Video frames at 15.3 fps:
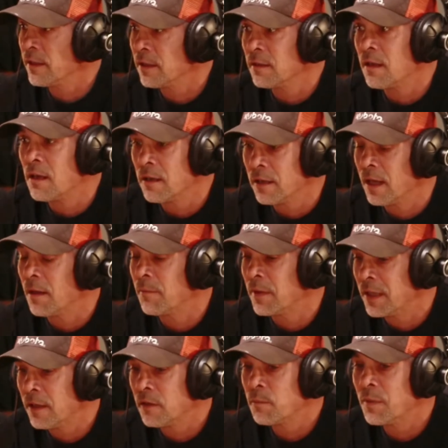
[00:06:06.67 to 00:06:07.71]
lot. I
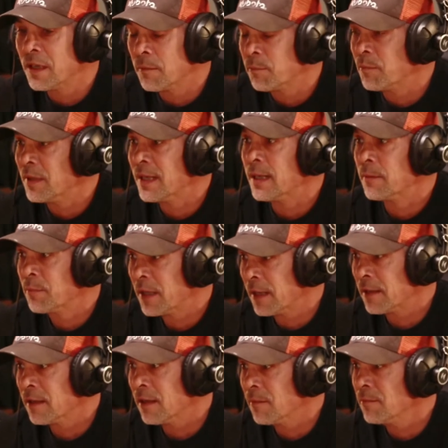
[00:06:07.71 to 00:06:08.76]
mean, it's been a big
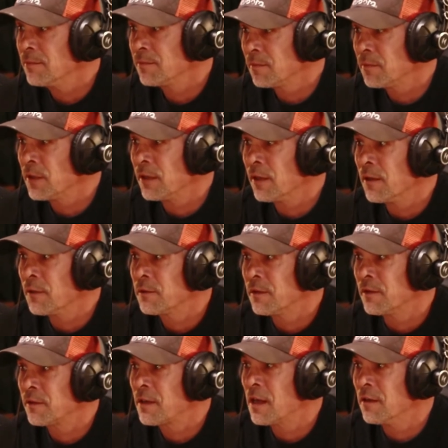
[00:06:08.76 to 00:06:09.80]
pickup,
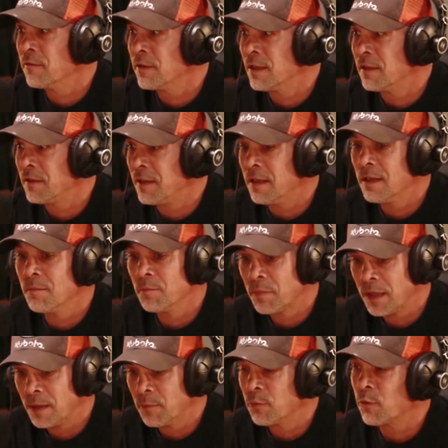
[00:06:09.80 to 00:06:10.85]
since COVID has hit, and
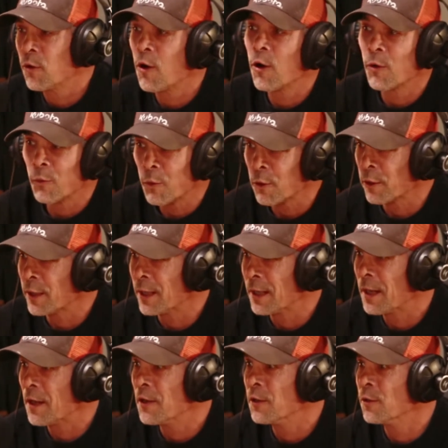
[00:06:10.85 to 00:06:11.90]
people are working at
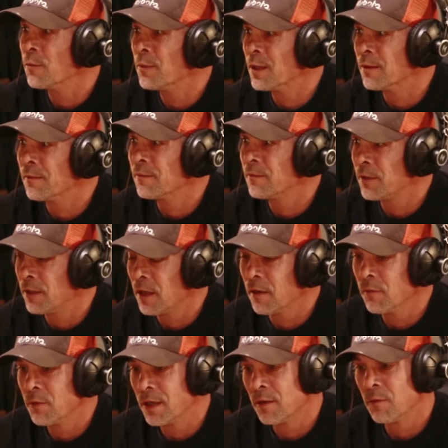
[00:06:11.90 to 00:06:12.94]
home, and
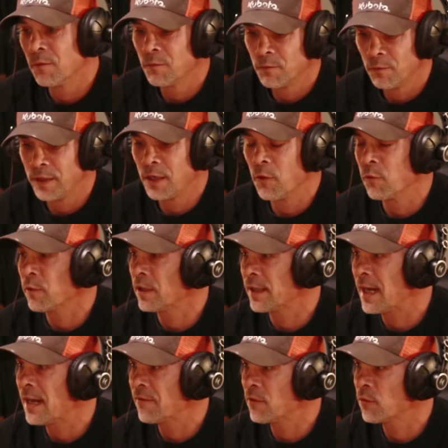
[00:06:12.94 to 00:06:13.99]
well, we don't
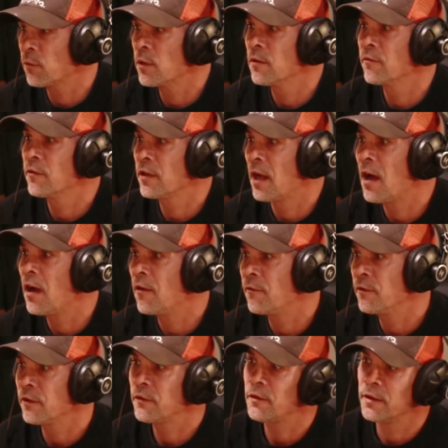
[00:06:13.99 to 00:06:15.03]
really have the room for the
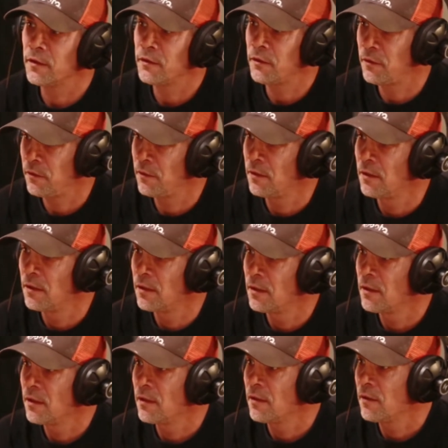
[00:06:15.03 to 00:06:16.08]
office. Let's
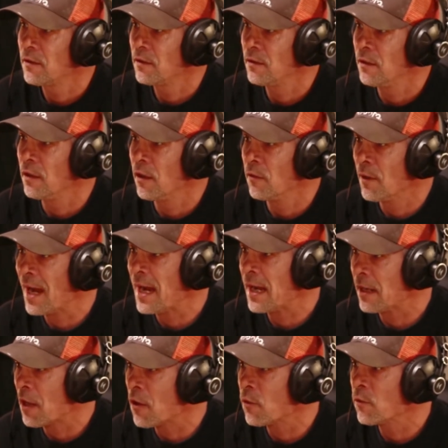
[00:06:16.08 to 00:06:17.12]

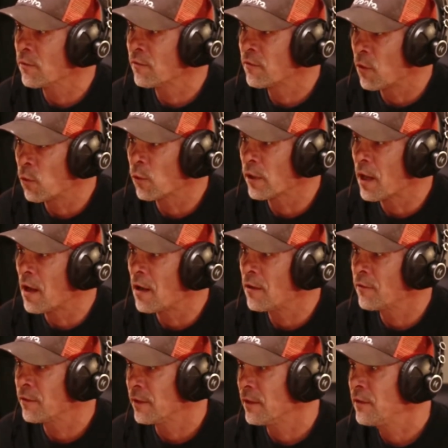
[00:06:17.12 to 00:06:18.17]
add on for an
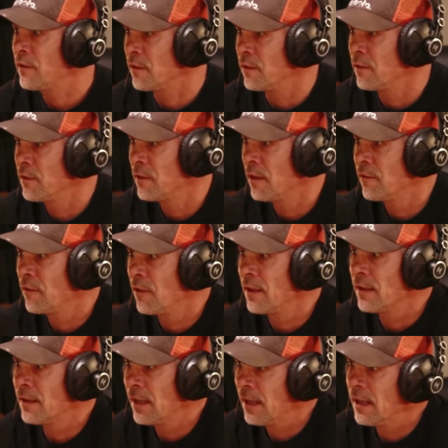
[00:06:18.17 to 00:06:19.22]
office and stuff
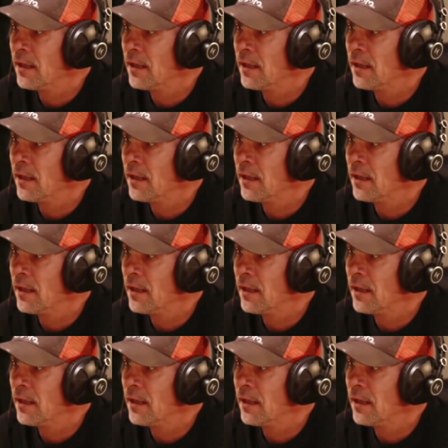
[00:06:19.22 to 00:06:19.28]
like that.